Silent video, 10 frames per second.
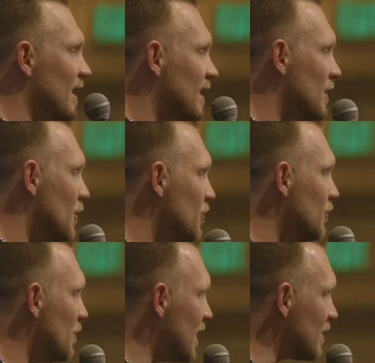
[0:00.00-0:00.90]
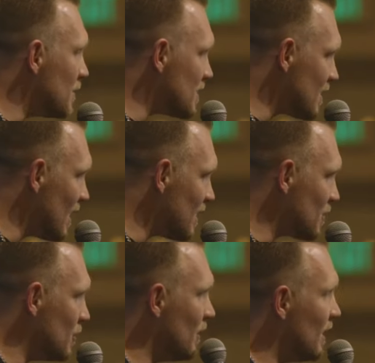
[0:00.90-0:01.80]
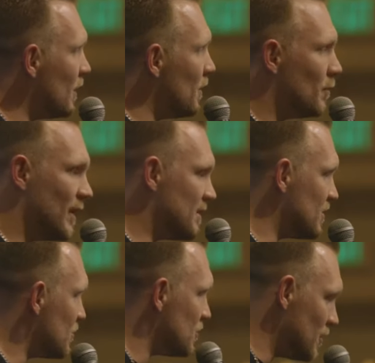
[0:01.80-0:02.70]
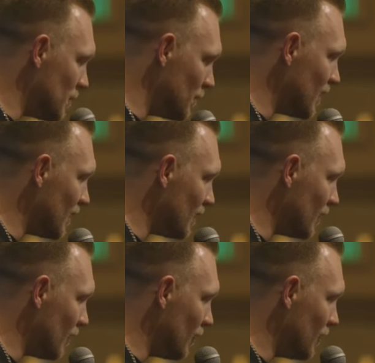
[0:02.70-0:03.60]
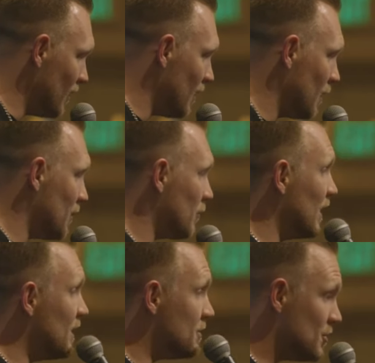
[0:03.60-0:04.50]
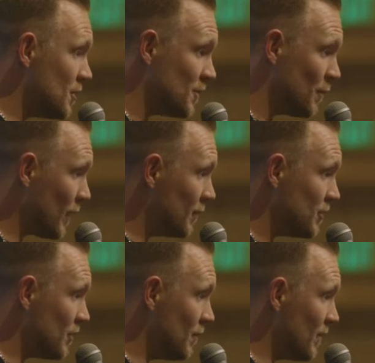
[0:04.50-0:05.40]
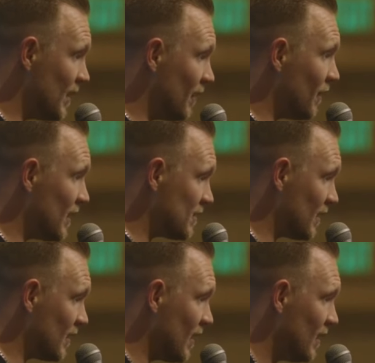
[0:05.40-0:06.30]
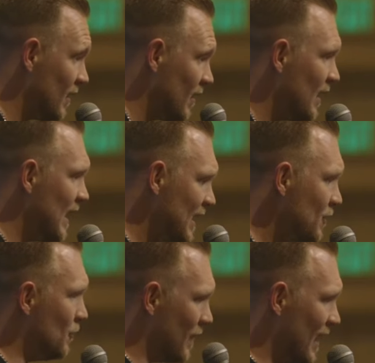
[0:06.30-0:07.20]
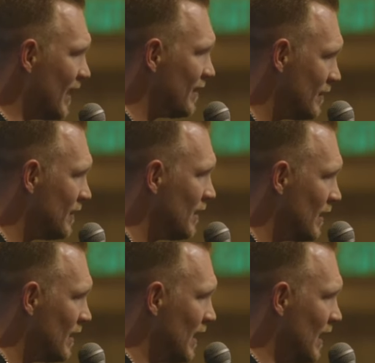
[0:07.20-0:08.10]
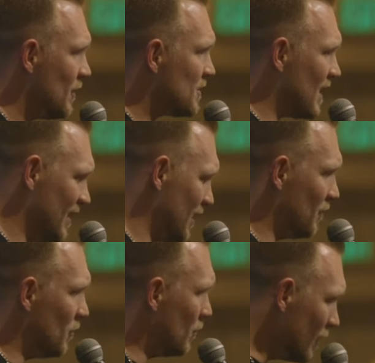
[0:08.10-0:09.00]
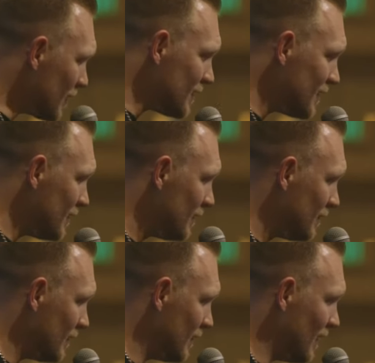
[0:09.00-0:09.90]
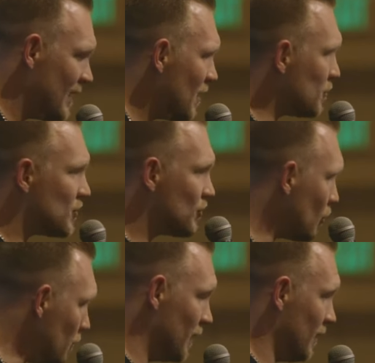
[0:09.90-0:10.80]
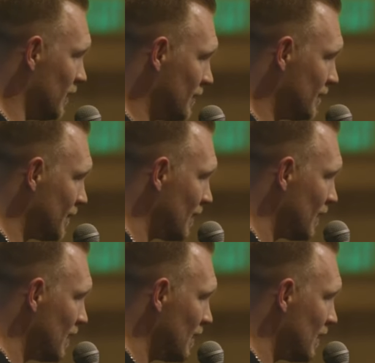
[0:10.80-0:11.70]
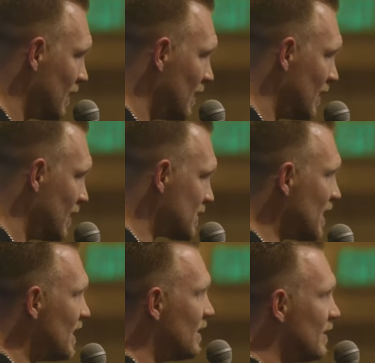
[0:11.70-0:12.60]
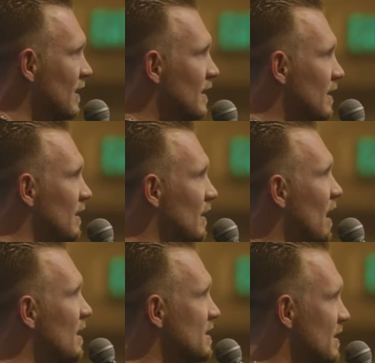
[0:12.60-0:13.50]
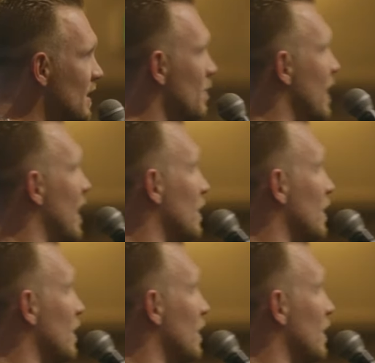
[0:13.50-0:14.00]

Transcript: think he didn't know you'd make the mistakes, or you'd end up in places you shouldn't be, or you'd end up in relationships you probably shouldn't be in and things like that? He knew that. He knows how the devil works. The devil's stupid. See, the, God is sitting